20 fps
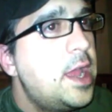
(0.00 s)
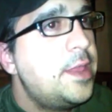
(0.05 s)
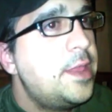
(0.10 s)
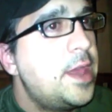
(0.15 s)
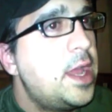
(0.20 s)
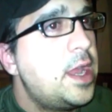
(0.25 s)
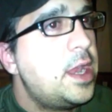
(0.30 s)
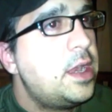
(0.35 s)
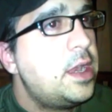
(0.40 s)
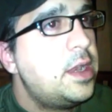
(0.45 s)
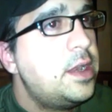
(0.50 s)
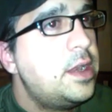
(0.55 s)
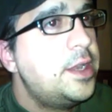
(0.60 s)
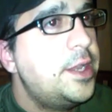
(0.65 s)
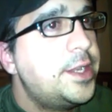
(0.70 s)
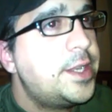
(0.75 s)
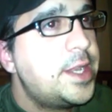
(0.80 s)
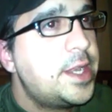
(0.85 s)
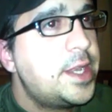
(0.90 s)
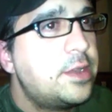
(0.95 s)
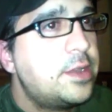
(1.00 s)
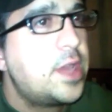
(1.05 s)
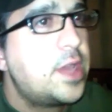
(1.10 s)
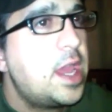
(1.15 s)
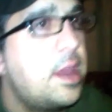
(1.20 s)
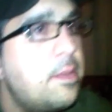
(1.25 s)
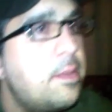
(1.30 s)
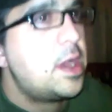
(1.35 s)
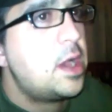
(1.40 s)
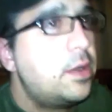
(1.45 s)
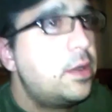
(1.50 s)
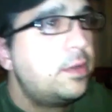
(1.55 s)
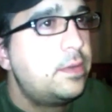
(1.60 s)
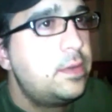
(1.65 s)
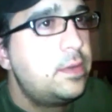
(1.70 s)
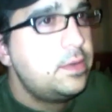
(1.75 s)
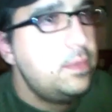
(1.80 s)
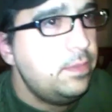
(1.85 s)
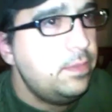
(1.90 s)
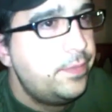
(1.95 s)
And then Nintendo came out,
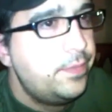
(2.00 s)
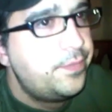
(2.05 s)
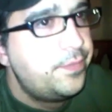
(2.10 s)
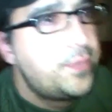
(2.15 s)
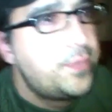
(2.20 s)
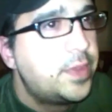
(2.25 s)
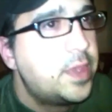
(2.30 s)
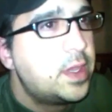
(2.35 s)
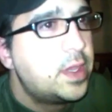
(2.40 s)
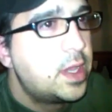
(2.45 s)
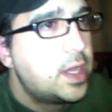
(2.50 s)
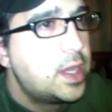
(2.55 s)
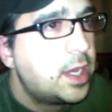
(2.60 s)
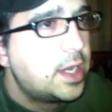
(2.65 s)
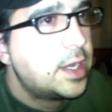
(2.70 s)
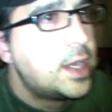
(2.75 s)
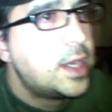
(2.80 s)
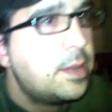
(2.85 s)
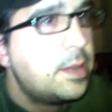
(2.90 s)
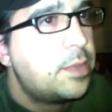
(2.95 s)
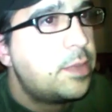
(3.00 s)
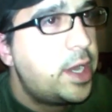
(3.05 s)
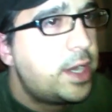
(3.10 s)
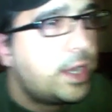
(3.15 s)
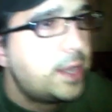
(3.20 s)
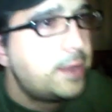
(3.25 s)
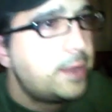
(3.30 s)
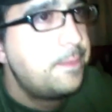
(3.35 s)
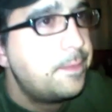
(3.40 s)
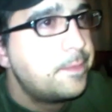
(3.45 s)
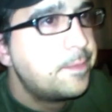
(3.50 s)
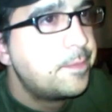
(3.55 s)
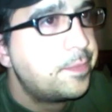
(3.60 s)
and he bought it,